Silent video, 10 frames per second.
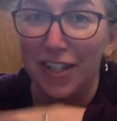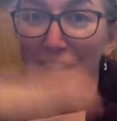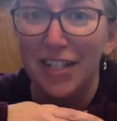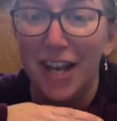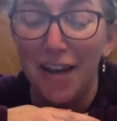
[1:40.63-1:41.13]
to
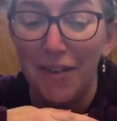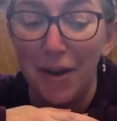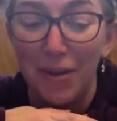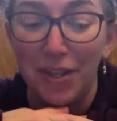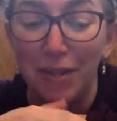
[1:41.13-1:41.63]
need to have
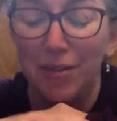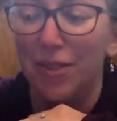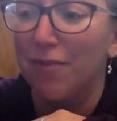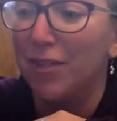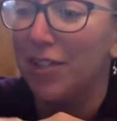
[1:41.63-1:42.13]
out with you.
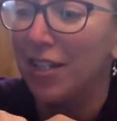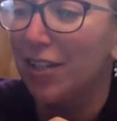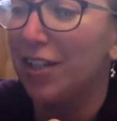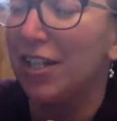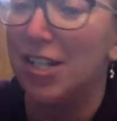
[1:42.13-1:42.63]
So the first thing
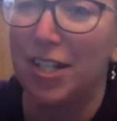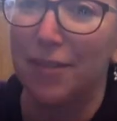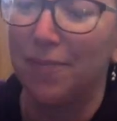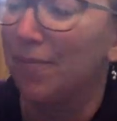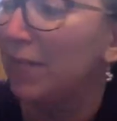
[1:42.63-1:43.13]
you're going to do